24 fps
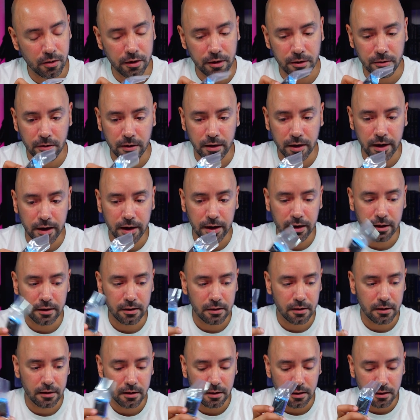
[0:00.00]
Hero 9.
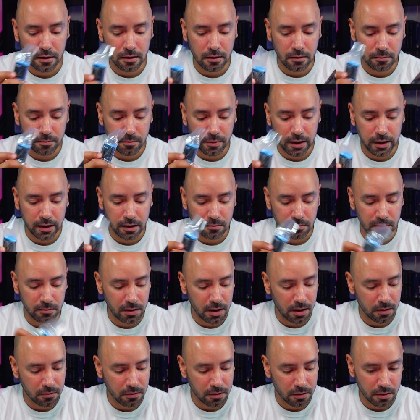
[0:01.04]
They're not compatible,
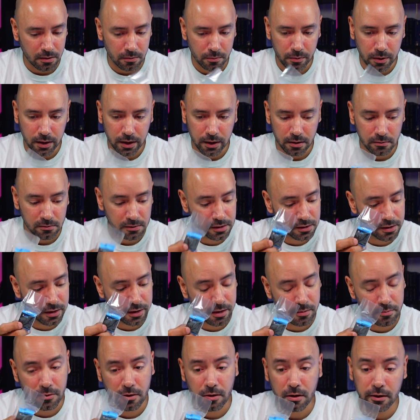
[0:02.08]
backward compatible
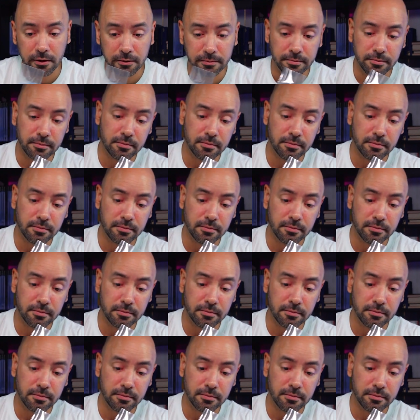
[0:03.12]
anymore.